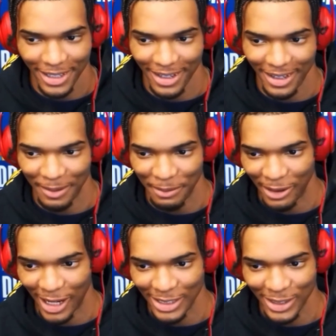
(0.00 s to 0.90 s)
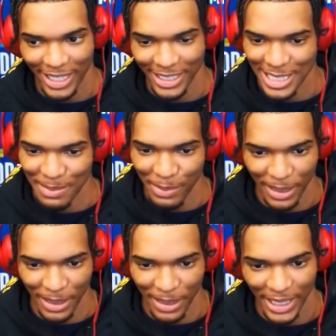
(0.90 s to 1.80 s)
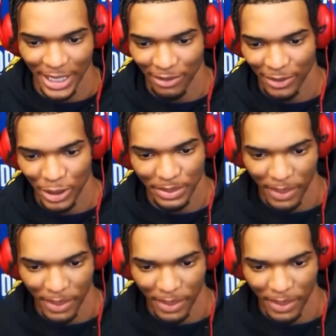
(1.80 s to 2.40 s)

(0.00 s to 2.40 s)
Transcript: You know, I tried to just be me in the interviews,